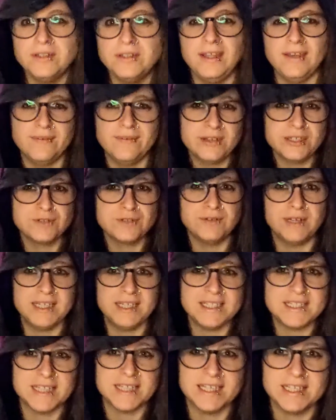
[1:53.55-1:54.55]
The official
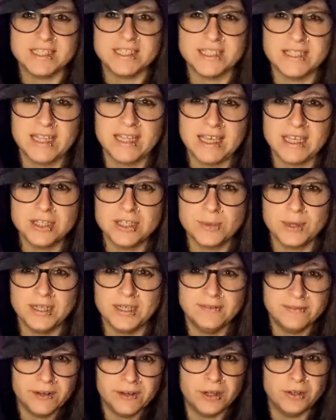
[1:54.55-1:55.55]
release date is the
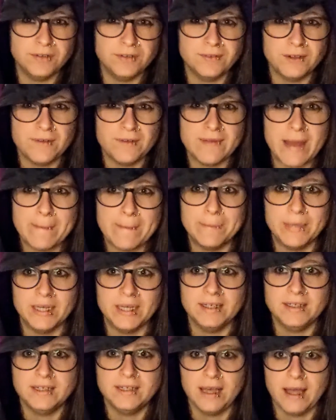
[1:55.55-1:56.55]
23rd of
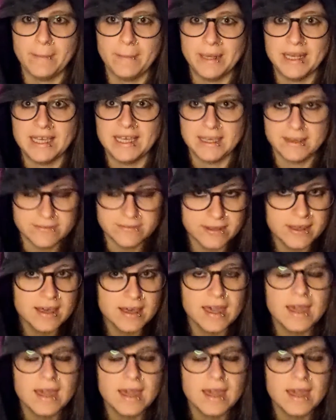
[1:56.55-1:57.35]
November, I believe,